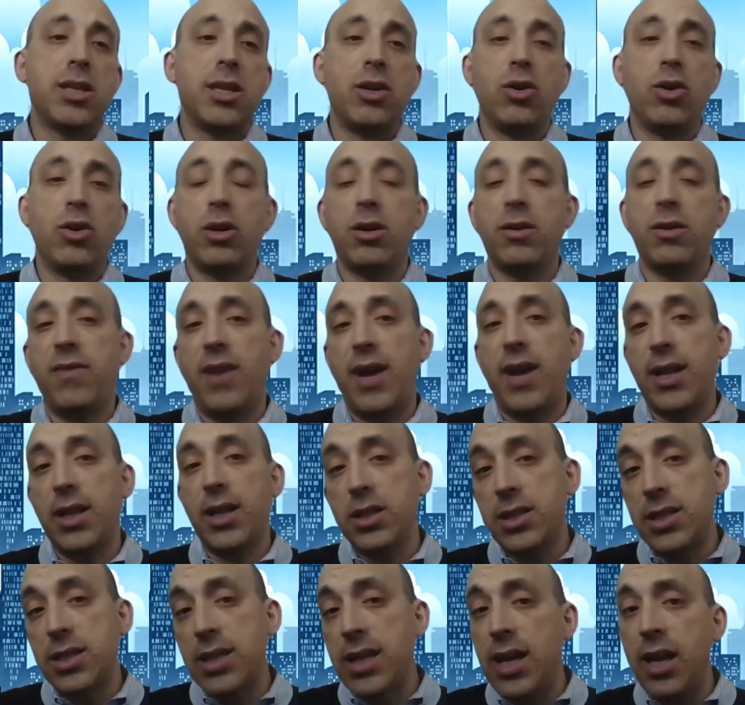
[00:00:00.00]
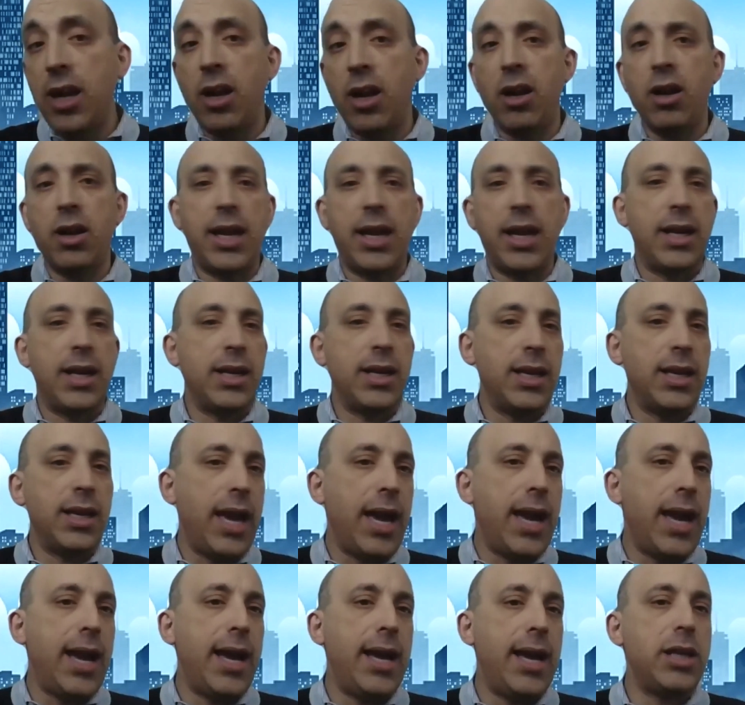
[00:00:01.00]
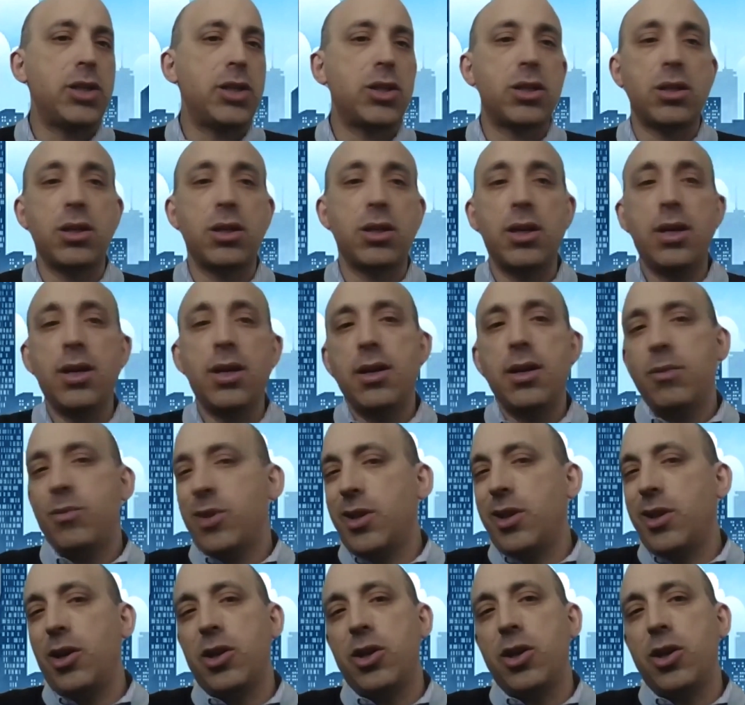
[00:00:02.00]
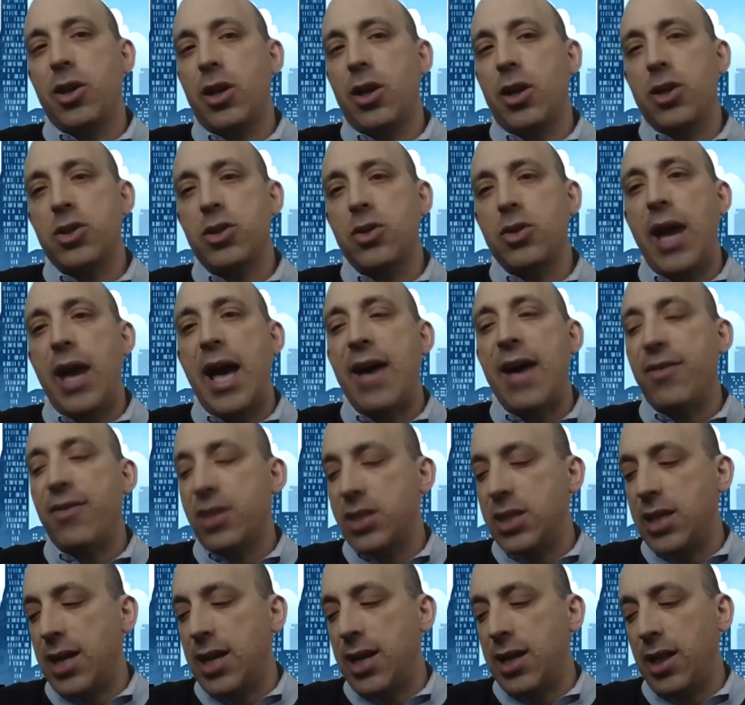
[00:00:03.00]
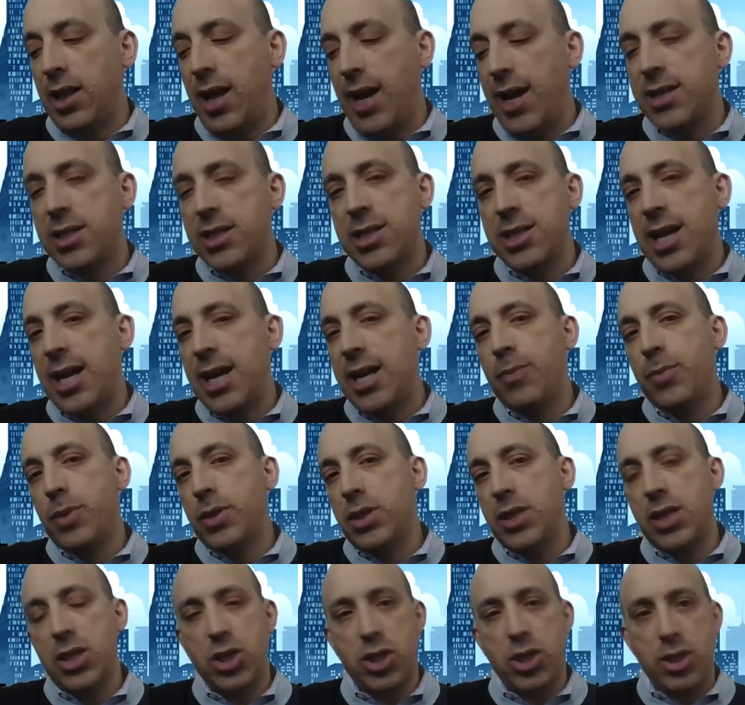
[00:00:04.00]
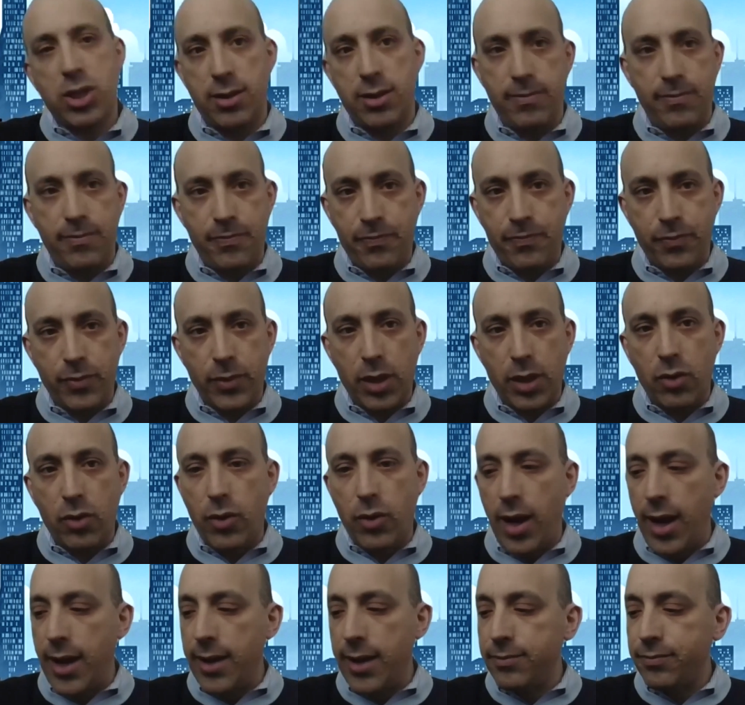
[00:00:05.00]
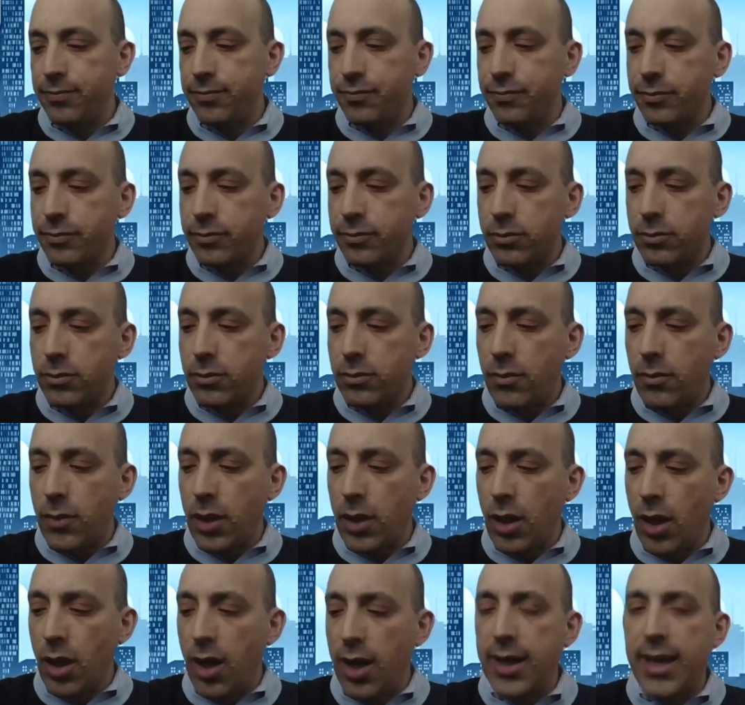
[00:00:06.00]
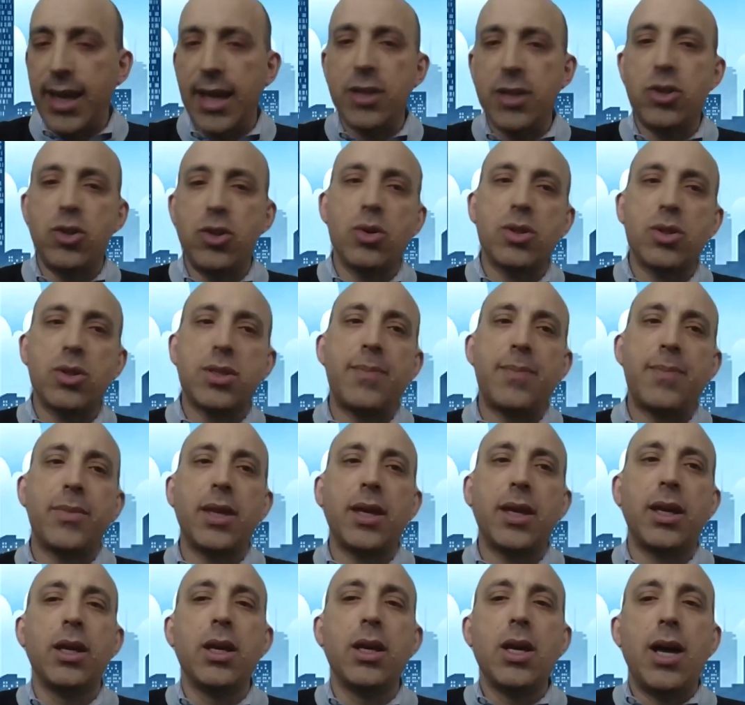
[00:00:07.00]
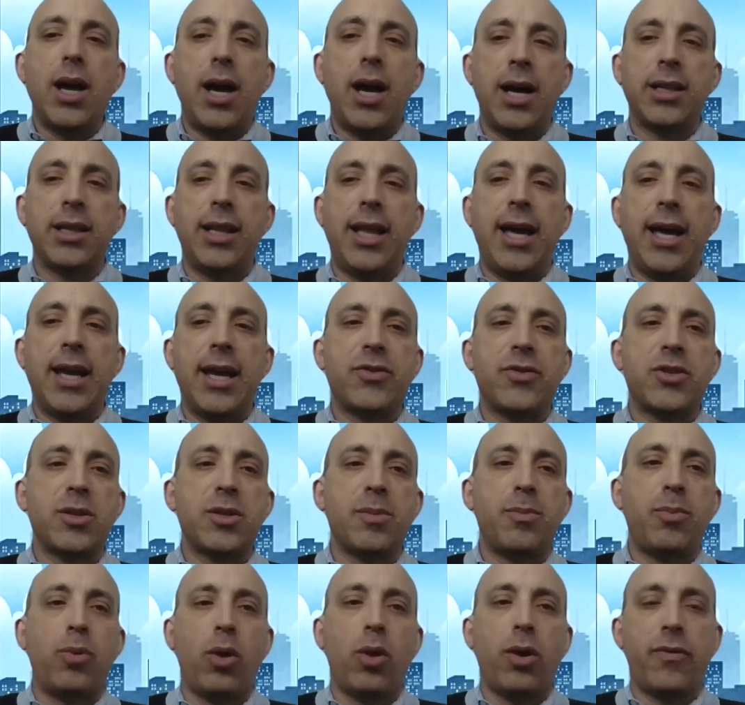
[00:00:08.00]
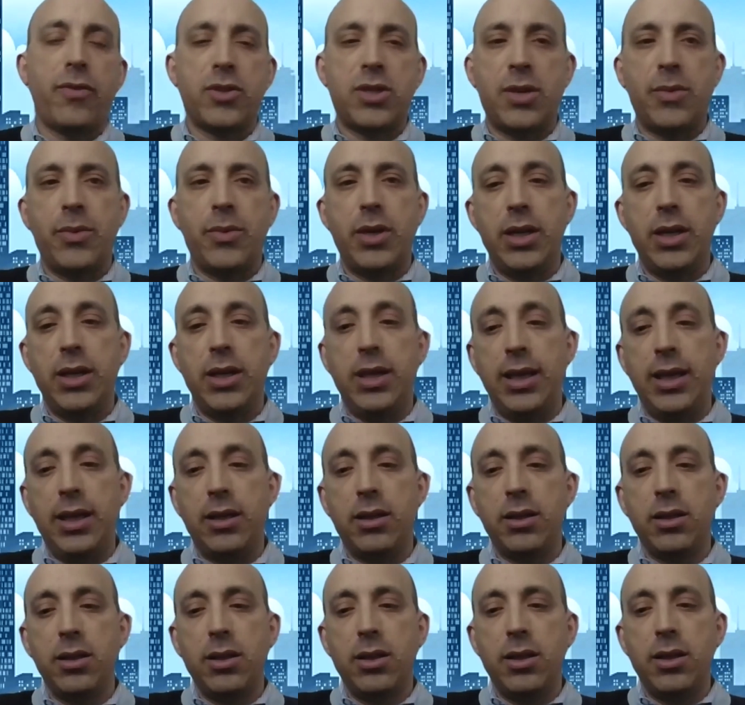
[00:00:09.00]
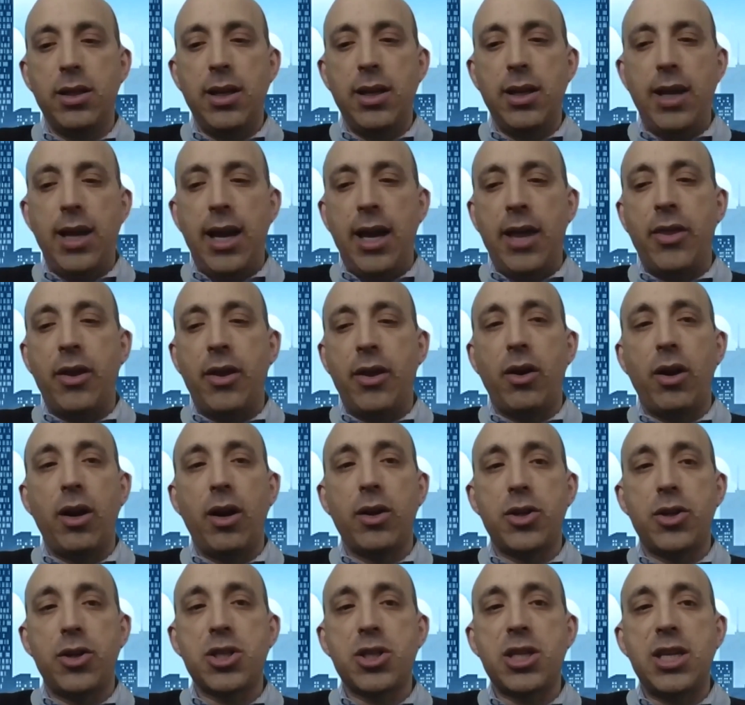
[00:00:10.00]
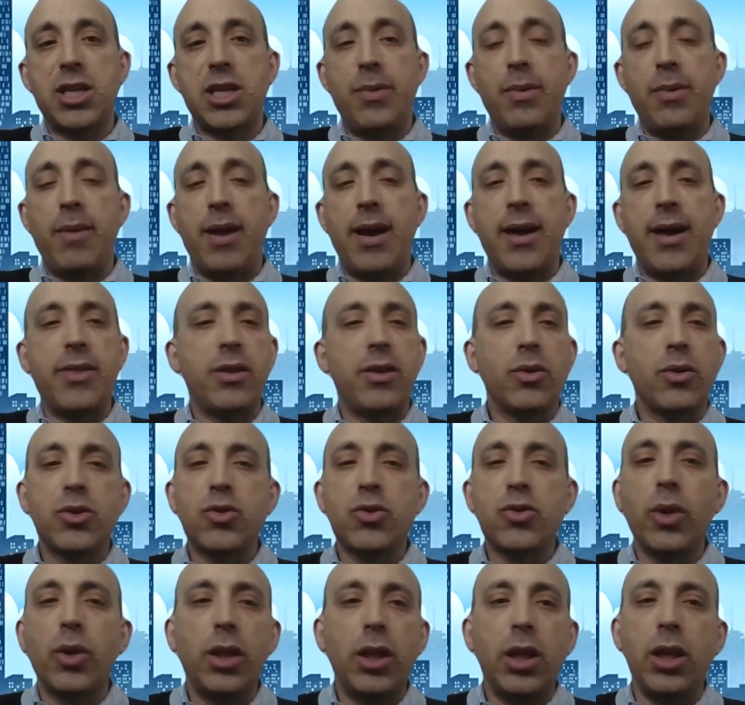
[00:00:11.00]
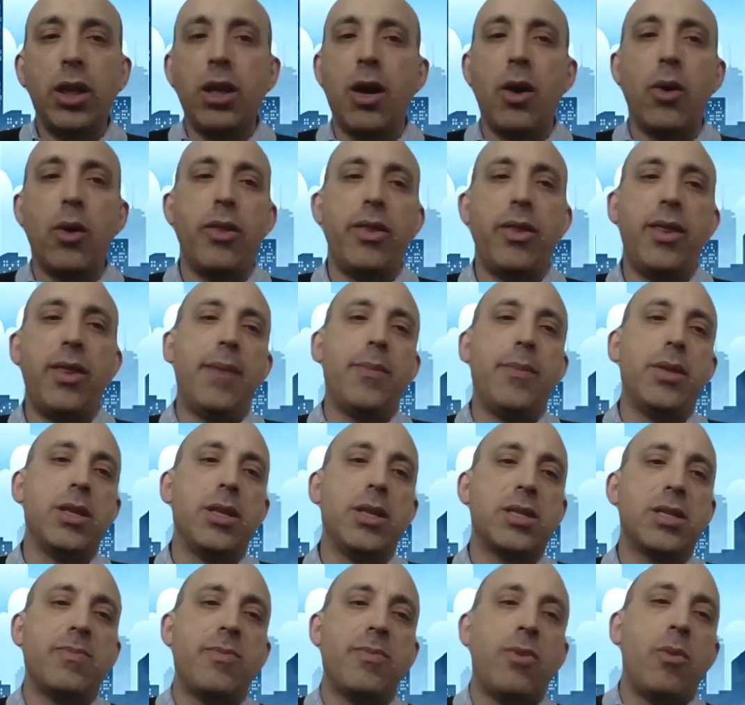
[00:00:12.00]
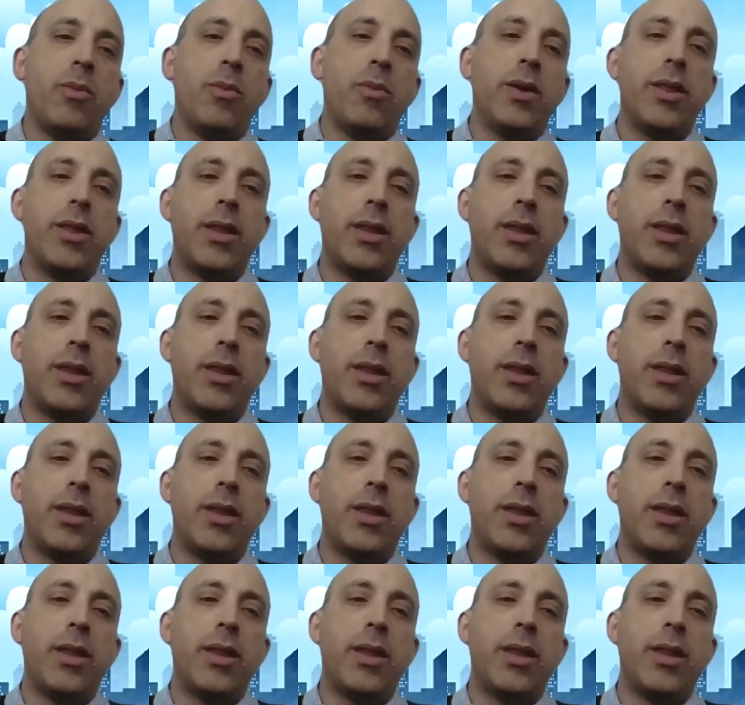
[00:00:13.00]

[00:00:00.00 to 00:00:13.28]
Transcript: You could volunteer, get engaged. But look, you can also do advocacy online. Sign a petition, right? Again, do something online of support for someone in need. And just keep in mind, there is really no them in this moment.